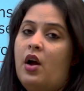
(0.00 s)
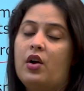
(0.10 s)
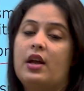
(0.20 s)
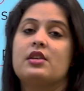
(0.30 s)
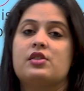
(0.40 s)

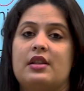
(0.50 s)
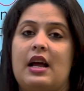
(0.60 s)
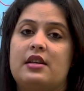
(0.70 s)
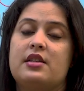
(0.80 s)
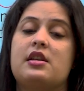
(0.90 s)
Okay, so
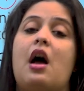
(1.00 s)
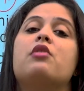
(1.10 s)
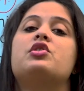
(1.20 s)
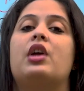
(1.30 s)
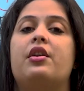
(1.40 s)
that is
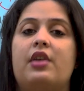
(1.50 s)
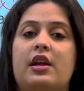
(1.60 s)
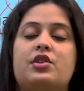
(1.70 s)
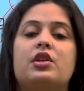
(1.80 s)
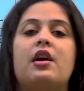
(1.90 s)
how
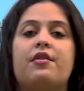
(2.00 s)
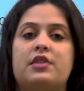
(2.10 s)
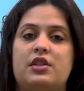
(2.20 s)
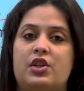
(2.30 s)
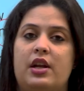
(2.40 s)
generation
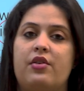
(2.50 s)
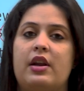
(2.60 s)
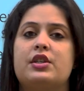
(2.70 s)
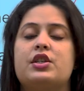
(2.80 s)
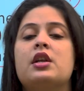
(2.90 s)
after
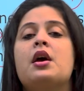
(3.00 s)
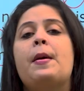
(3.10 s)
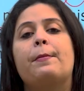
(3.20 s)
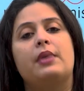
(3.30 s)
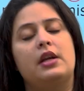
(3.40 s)
generation,
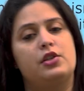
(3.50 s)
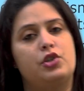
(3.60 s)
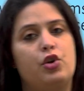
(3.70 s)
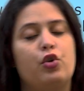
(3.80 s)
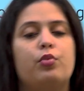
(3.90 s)
be
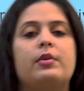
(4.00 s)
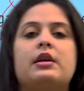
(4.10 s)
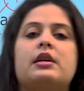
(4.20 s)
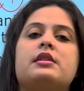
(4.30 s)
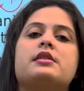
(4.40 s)
it
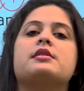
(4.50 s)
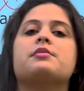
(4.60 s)
humans,